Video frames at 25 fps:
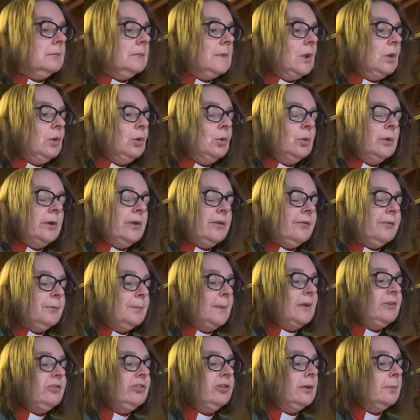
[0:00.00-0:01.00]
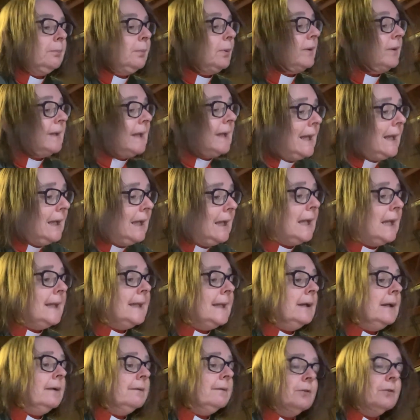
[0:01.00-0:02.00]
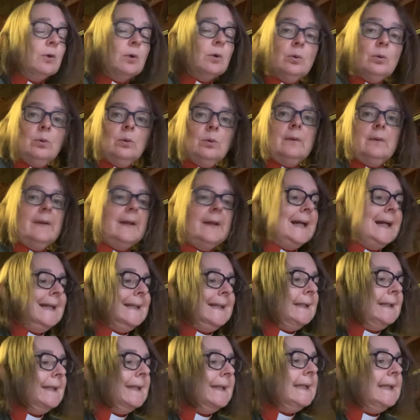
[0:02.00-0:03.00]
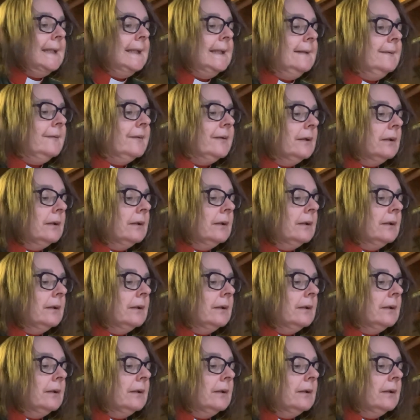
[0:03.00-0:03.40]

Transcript: The Lord is my shepherd, I have all that I need.